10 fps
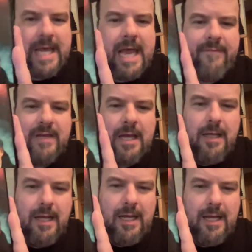kind of
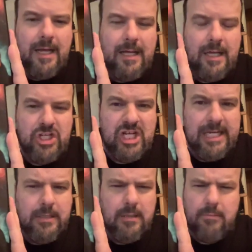a
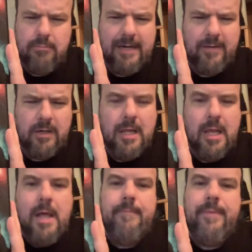cheat, whatever,
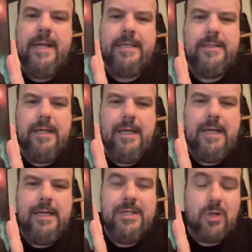but
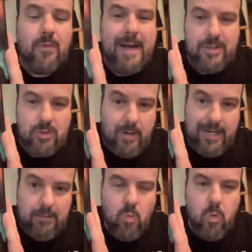it's a great
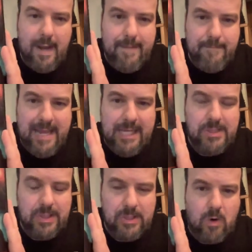story. What makes
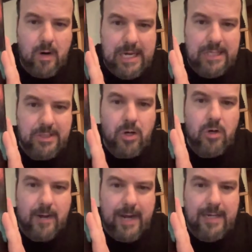the story so
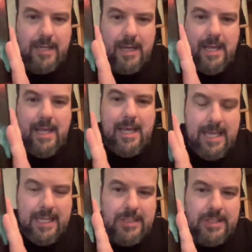great
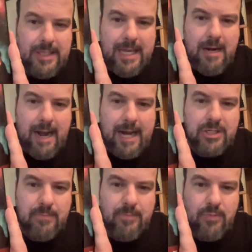is the
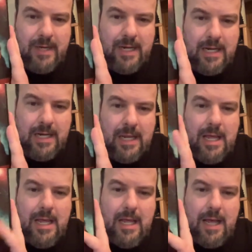interaction between
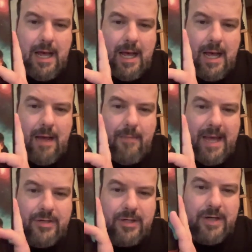
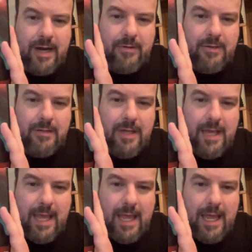Patrick Troughton
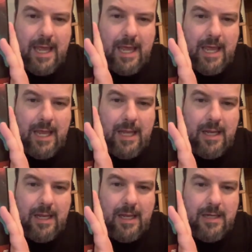
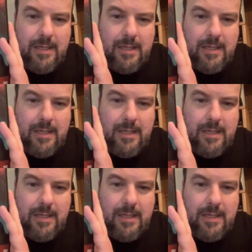and